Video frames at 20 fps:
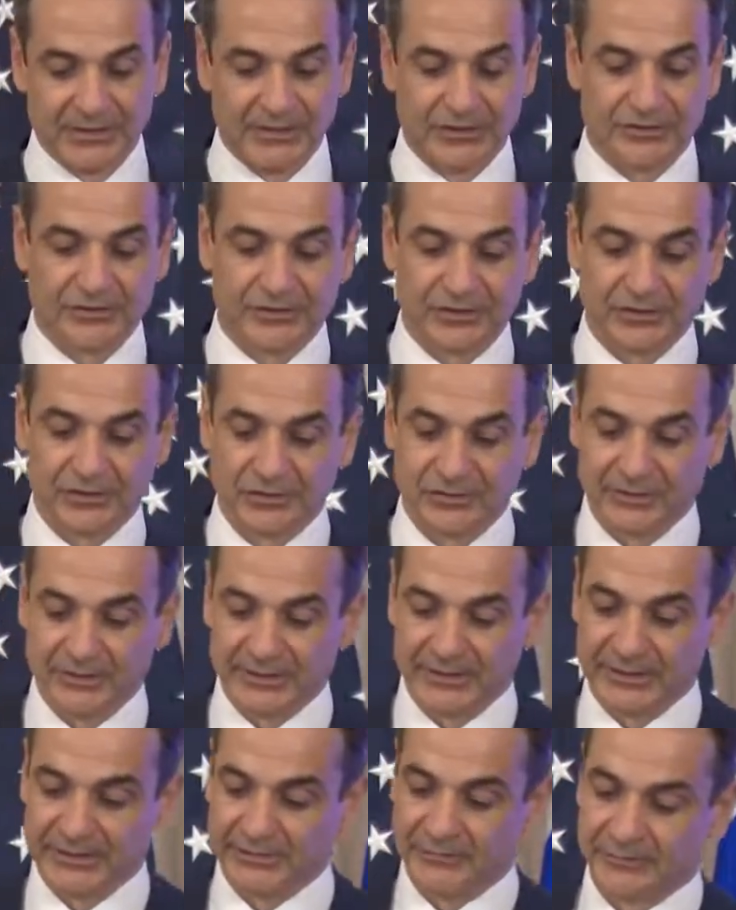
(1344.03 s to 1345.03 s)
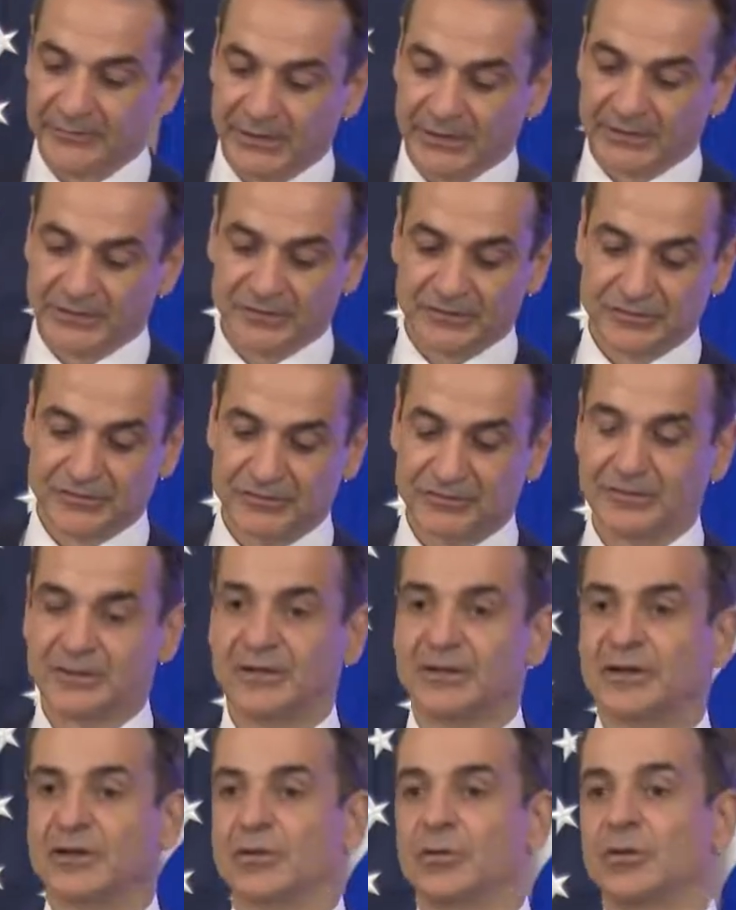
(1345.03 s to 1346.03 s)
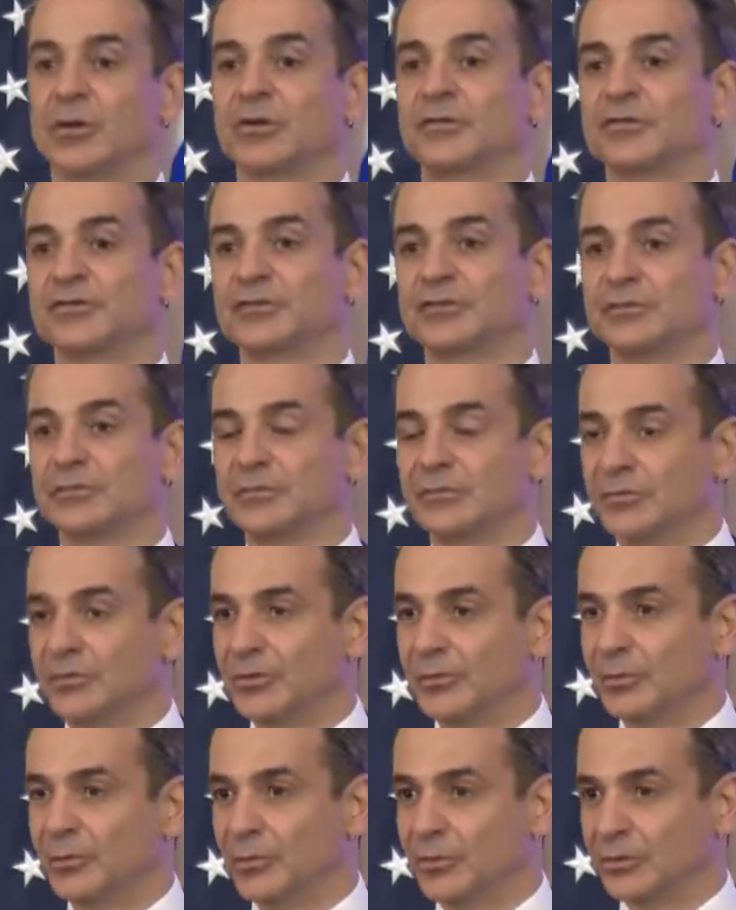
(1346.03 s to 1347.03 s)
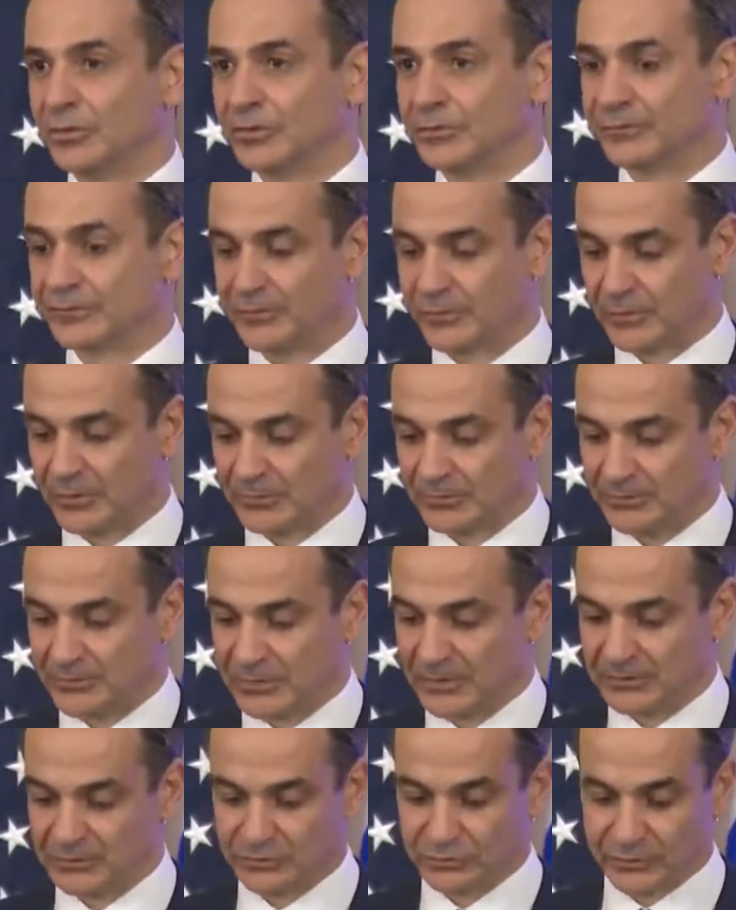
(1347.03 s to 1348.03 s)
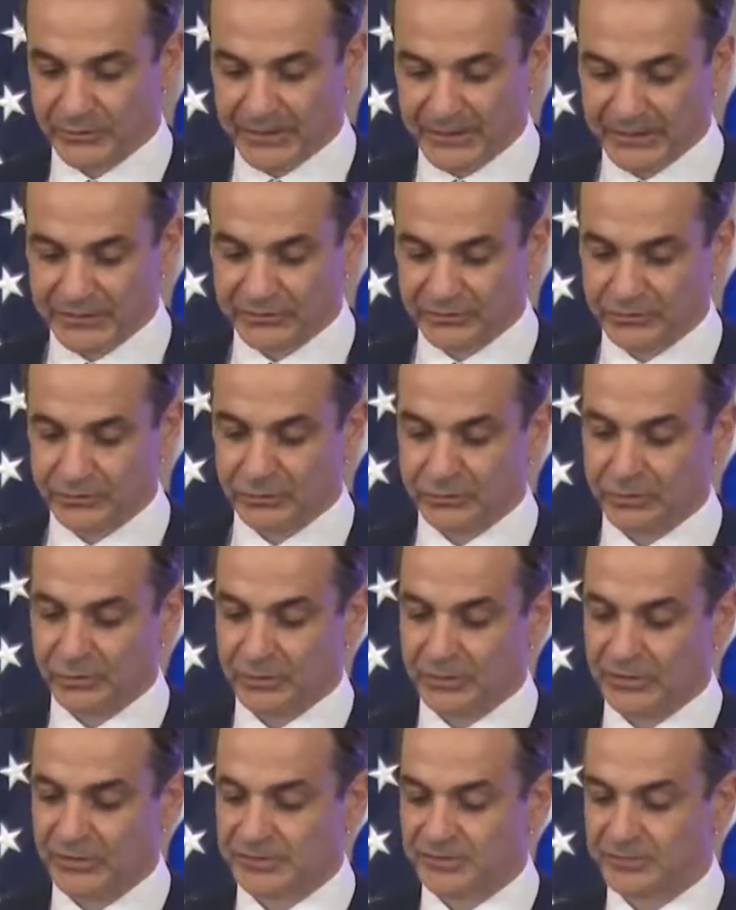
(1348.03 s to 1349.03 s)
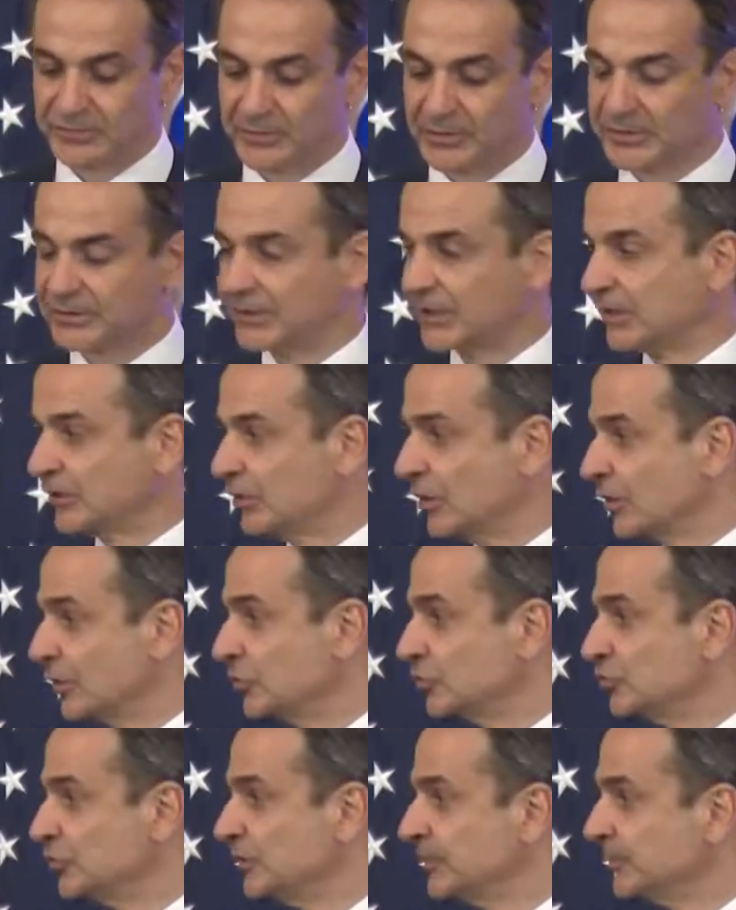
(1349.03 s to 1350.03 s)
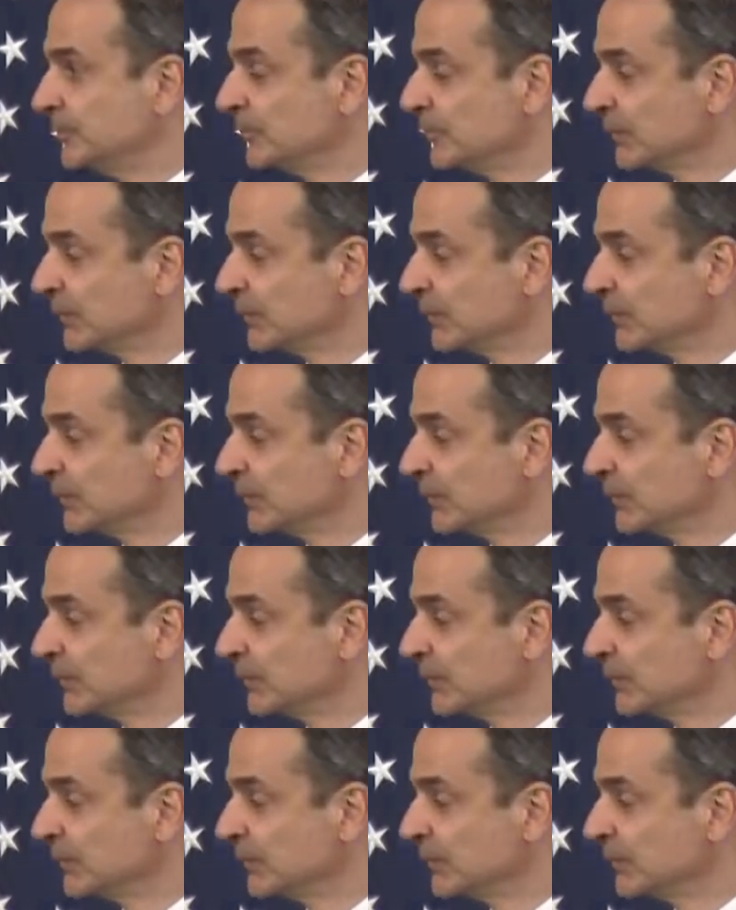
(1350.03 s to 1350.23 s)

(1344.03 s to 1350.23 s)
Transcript: security and defense, and across the board from trade to tourism, technology,